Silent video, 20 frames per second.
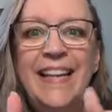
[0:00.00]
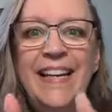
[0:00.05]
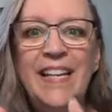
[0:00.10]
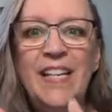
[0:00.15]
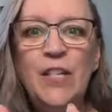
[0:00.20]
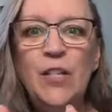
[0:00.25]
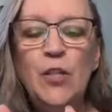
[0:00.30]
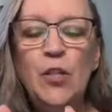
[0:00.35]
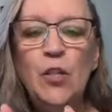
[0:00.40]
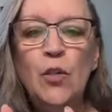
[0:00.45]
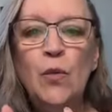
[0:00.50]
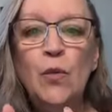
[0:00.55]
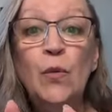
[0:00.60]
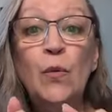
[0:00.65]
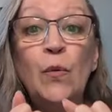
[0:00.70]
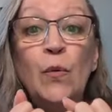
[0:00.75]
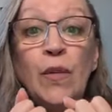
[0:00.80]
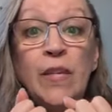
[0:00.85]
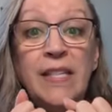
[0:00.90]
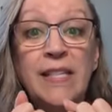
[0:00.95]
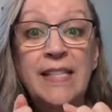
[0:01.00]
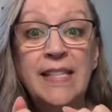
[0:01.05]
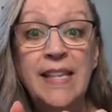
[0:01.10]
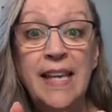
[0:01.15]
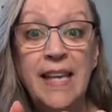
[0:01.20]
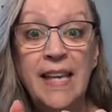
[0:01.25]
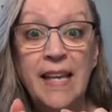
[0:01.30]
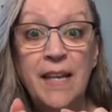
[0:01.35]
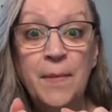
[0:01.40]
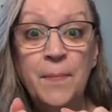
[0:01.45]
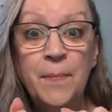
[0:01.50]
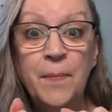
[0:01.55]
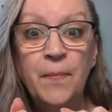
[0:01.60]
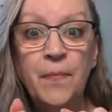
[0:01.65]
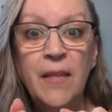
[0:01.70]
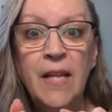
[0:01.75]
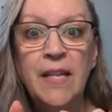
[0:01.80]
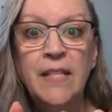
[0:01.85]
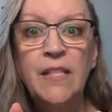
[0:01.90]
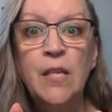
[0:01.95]
into the skin.
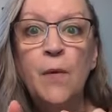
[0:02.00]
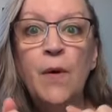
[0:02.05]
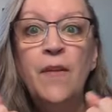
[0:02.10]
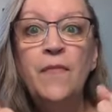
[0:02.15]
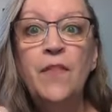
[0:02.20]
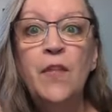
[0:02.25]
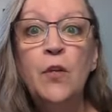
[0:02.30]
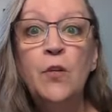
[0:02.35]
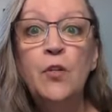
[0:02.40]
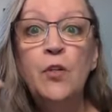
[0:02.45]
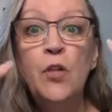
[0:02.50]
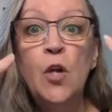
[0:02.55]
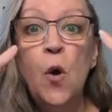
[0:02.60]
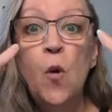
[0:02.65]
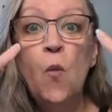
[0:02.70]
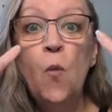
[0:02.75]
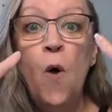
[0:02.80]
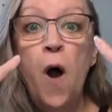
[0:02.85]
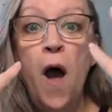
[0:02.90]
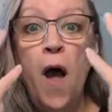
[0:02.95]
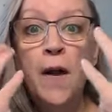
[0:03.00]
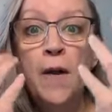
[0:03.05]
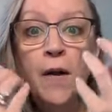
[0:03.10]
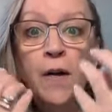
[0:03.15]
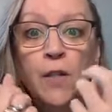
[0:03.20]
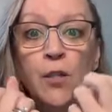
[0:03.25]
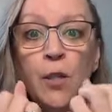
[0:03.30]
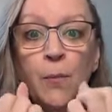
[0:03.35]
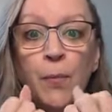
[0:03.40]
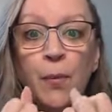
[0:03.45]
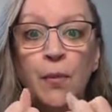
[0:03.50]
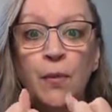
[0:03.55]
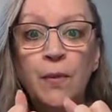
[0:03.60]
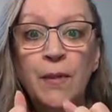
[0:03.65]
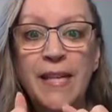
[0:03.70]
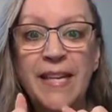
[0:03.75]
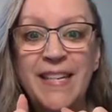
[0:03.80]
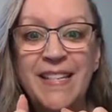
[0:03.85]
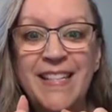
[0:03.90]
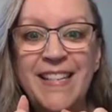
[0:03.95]
So if there's no water to
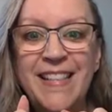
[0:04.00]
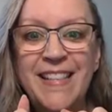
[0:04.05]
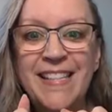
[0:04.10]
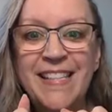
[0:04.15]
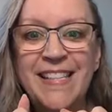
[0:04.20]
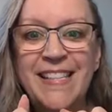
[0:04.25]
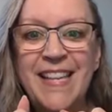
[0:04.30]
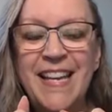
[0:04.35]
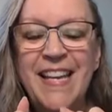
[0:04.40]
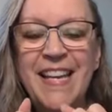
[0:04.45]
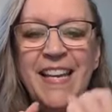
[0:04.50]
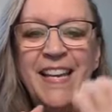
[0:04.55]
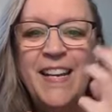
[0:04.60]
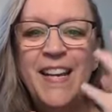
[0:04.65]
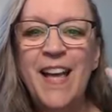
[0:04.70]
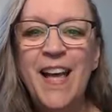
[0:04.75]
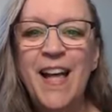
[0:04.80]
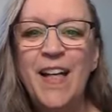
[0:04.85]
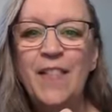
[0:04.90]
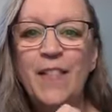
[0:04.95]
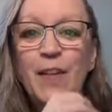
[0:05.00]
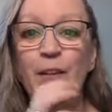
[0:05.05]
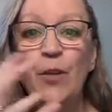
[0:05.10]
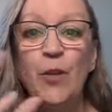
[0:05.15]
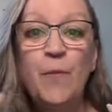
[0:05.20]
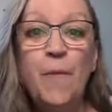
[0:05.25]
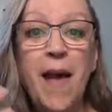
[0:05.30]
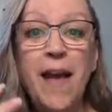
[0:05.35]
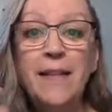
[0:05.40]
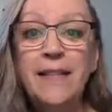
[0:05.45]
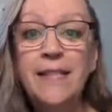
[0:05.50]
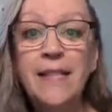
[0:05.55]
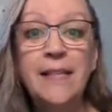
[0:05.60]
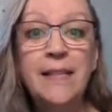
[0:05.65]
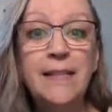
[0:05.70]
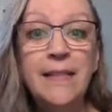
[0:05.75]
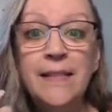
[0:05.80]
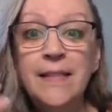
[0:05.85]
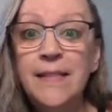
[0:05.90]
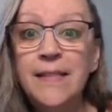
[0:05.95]
pull into the skin, the
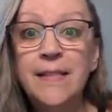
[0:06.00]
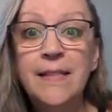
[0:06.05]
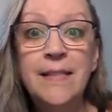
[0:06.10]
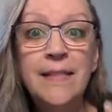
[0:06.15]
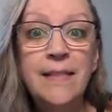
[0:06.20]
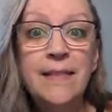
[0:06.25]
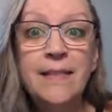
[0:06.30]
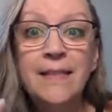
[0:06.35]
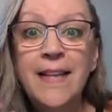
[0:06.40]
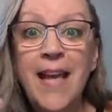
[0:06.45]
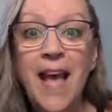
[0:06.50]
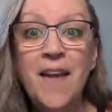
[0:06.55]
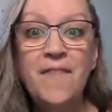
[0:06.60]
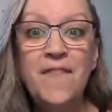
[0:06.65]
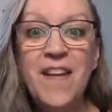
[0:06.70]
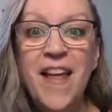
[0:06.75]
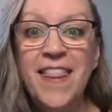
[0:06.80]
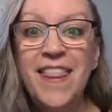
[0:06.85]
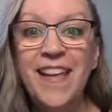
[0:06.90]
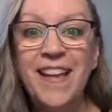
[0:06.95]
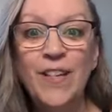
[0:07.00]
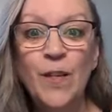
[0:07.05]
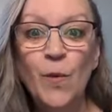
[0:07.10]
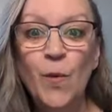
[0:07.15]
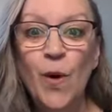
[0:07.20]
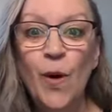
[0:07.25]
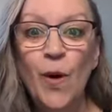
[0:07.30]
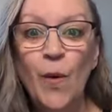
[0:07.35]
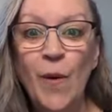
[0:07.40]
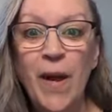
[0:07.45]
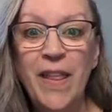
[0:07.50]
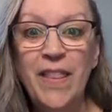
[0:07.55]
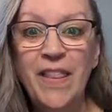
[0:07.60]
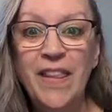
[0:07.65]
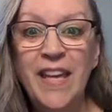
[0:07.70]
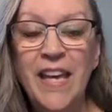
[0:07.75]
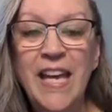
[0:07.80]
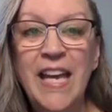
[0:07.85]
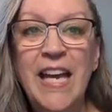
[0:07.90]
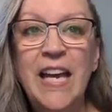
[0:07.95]
humectants have nothing to work with.
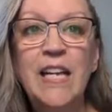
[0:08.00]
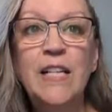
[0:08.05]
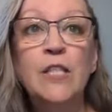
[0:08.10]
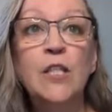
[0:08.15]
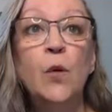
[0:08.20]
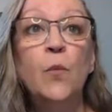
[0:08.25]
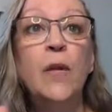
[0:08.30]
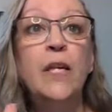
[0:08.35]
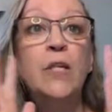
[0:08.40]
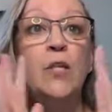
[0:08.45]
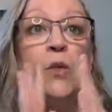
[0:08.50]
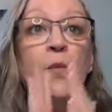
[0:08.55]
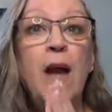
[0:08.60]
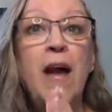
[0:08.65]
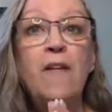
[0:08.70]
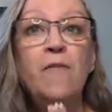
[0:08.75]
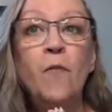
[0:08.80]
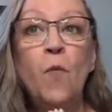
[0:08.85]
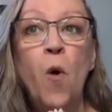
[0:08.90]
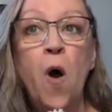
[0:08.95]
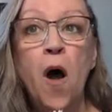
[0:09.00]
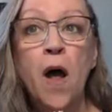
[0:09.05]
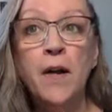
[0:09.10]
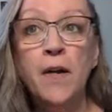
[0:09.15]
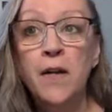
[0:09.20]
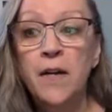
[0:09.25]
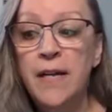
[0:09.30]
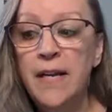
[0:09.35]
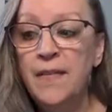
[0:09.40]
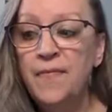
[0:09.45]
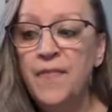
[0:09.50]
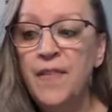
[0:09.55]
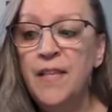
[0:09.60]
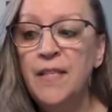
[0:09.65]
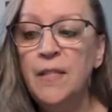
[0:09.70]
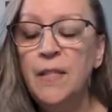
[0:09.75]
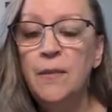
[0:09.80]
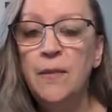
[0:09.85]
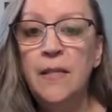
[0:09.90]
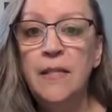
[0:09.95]
So we do have water in
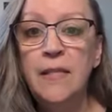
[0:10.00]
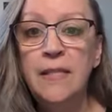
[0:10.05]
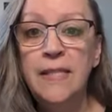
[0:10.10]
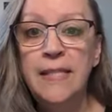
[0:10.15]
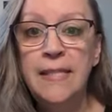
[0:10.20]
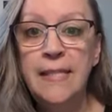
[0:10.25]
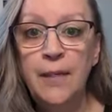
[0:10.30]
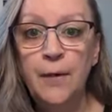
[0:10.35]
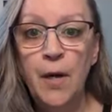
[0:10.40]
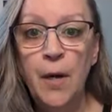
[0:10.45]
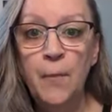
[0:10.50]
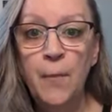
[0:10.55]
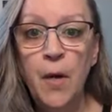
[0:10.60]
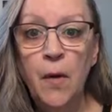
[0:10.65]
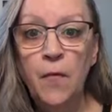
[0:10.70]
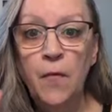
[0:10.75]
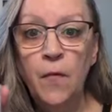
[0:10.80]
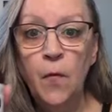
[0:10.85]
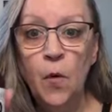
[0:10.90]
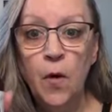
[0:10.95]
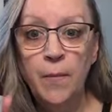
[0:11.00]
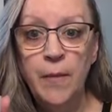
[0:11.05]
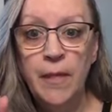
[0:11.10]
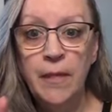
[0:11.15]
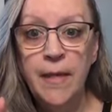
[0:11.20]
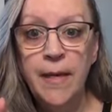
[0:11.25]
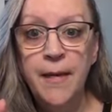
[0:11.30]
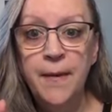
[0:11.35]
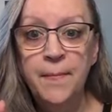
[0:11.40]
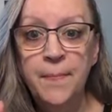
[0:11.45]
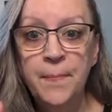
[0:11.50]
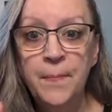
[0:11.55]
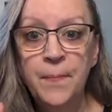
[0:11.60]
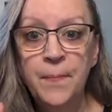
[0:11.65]
this serum formula